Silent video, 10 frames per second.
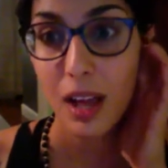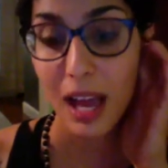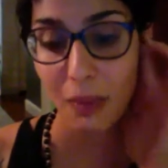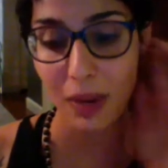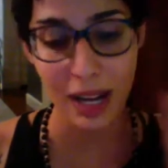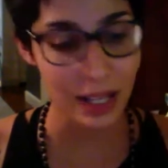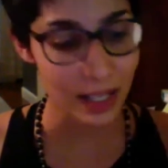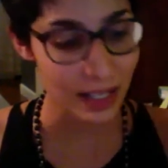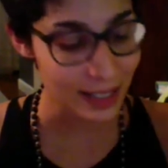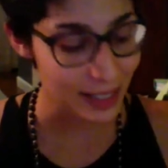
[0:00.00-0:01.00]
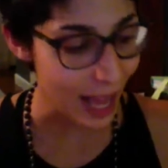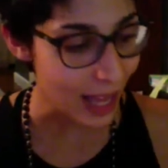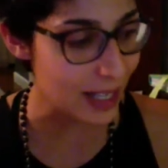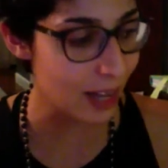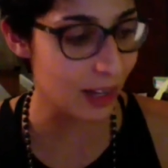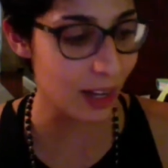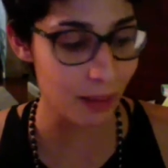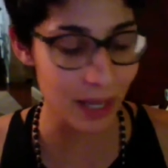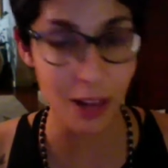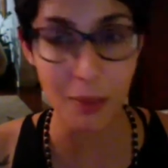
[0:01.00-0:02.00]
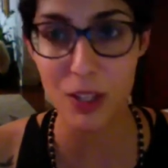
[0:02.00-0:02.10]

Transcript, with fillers: And when I sat down and I made out